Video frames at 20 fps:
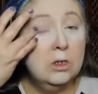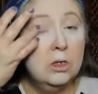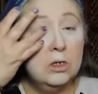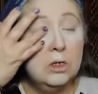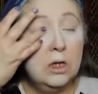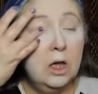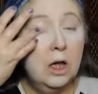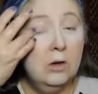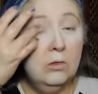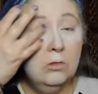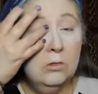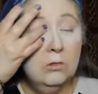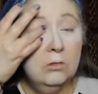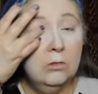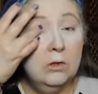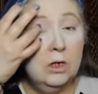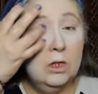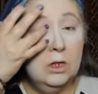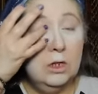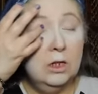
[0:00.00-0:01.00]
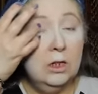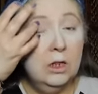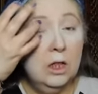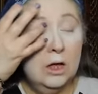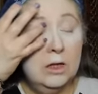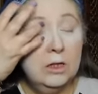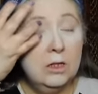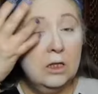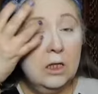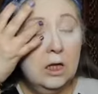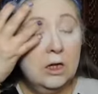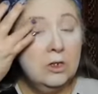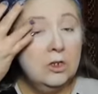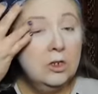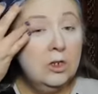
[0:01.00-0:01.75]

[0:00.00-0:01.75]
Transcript: because I really liked that